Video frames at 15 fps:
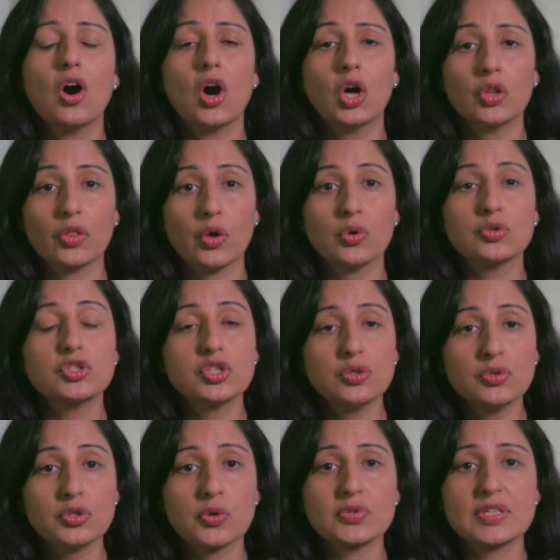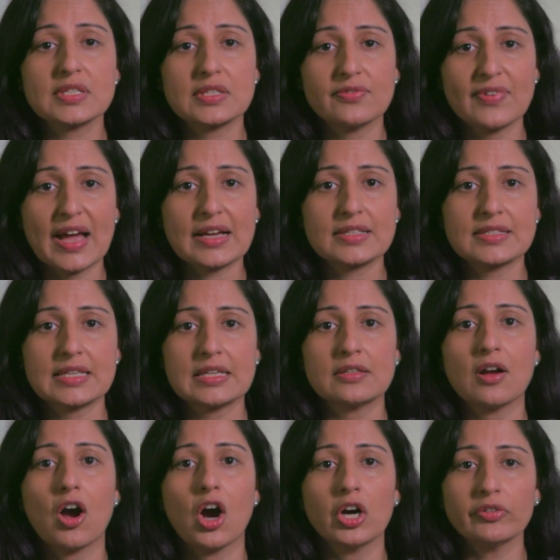although 2 doses of vaccine
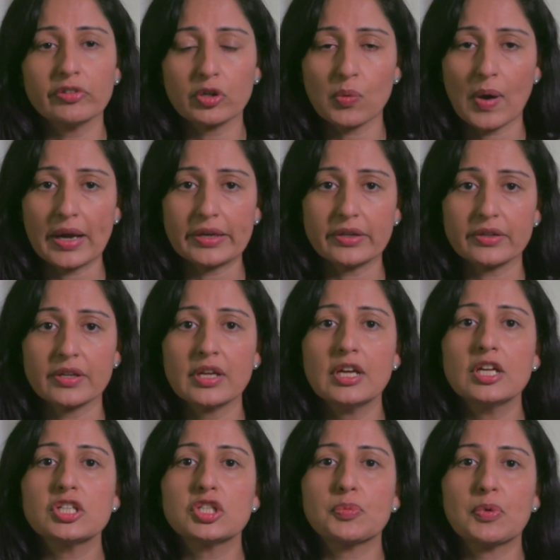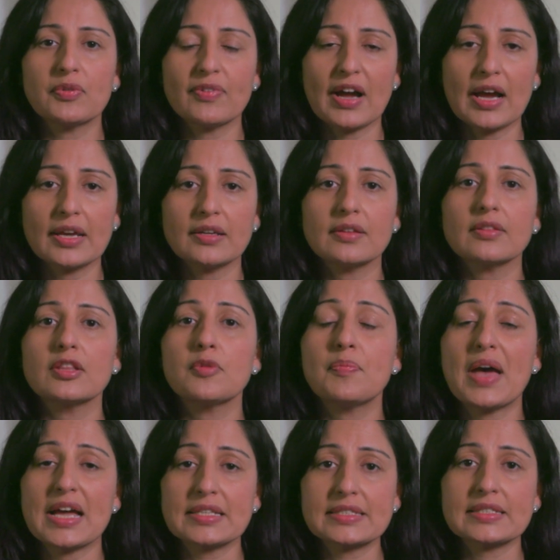are required to provide the
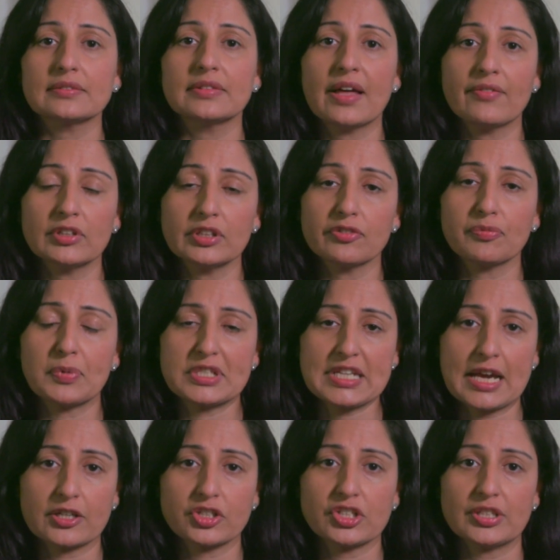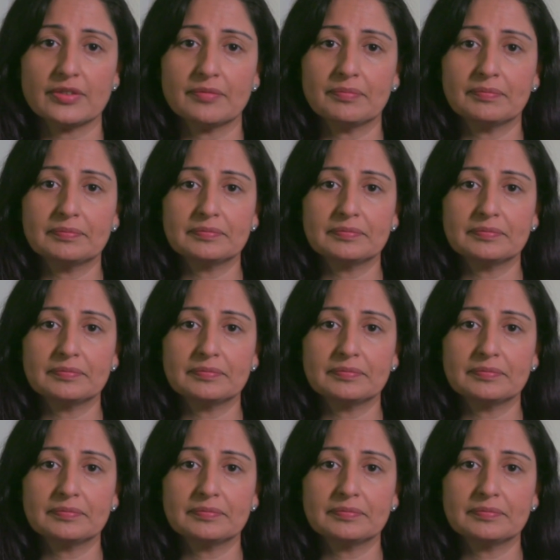best level of protection.